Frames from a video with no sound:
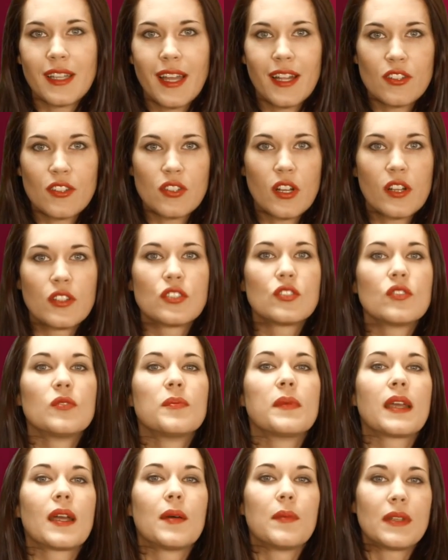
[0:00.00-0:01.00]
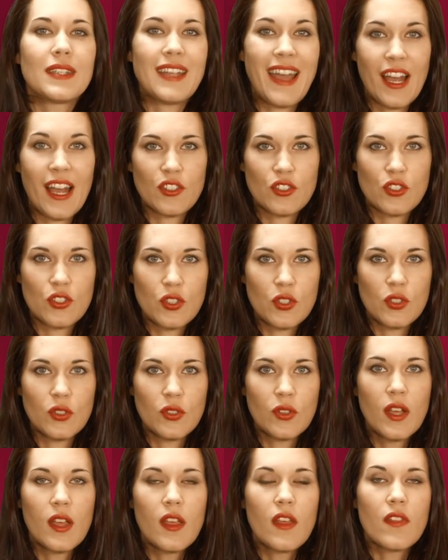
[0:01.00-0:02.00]
latched onto and become attached to.
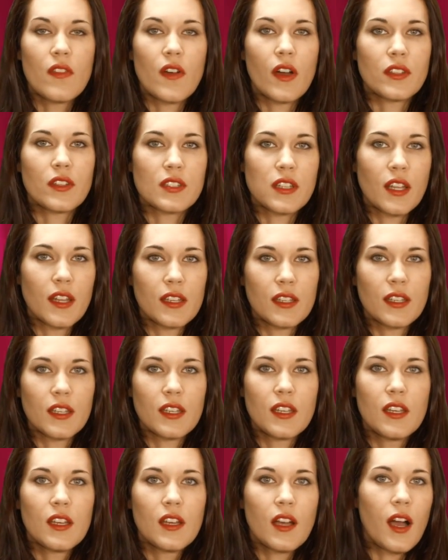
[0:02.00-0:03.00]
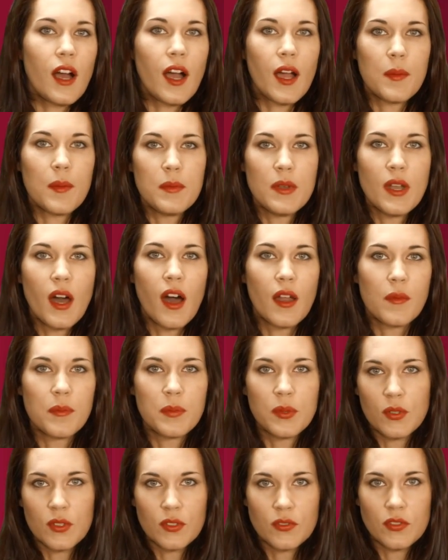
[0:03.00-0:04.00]
Thoughts like, I'm not
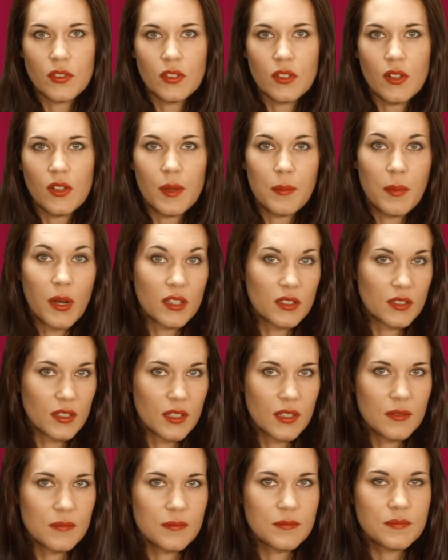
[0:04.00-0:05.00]
beautiful, I'm ugly.